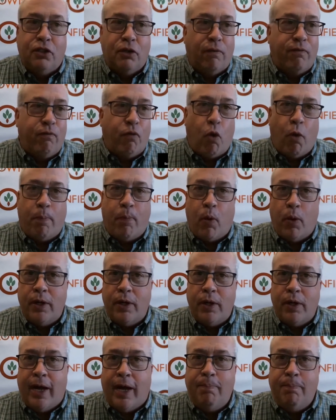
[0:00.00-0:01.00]
So four
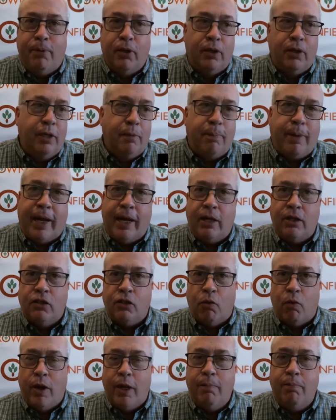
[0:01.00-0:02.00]
point nine billion pounds
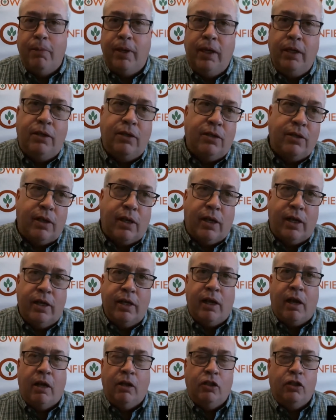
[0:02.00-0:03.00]
of red meat uh,
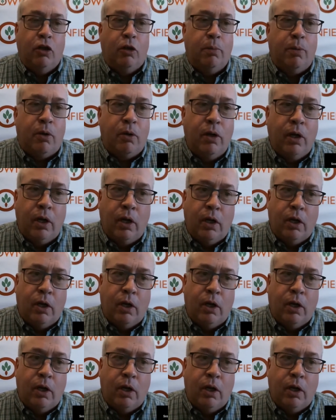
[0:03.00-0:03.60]
in October,